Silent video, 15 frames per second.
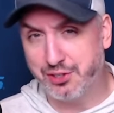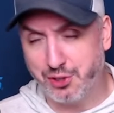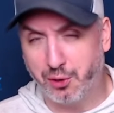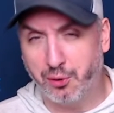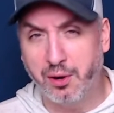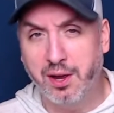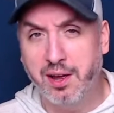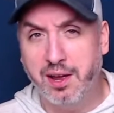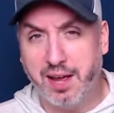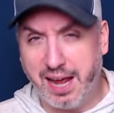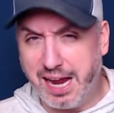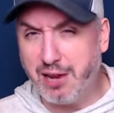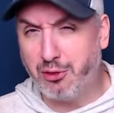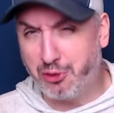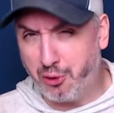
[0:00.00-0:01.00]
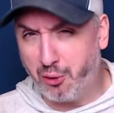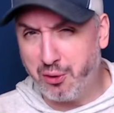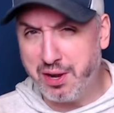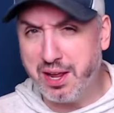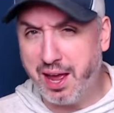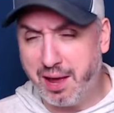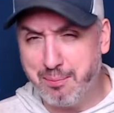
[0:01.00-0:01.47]
So
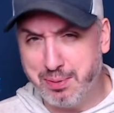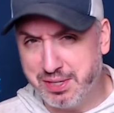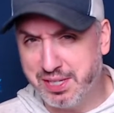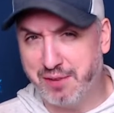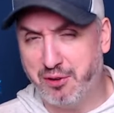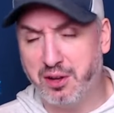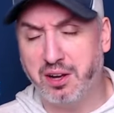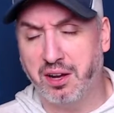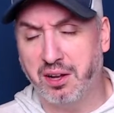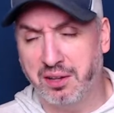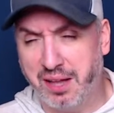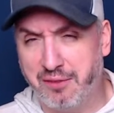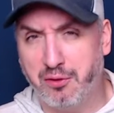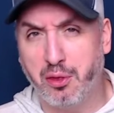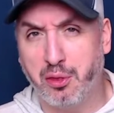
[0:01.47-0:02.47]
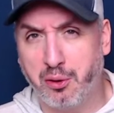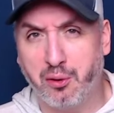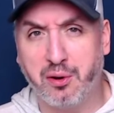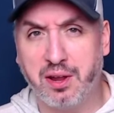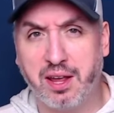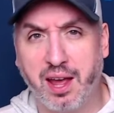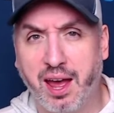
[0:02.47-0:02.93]
8:30 Pacific,
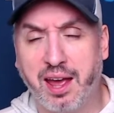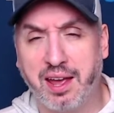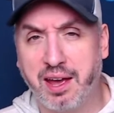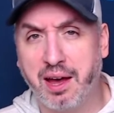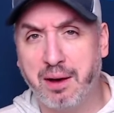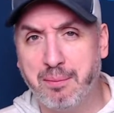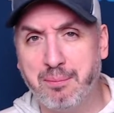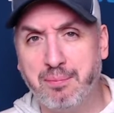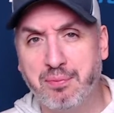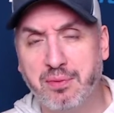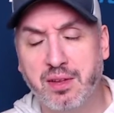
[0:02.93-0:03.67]
11:30 a.m.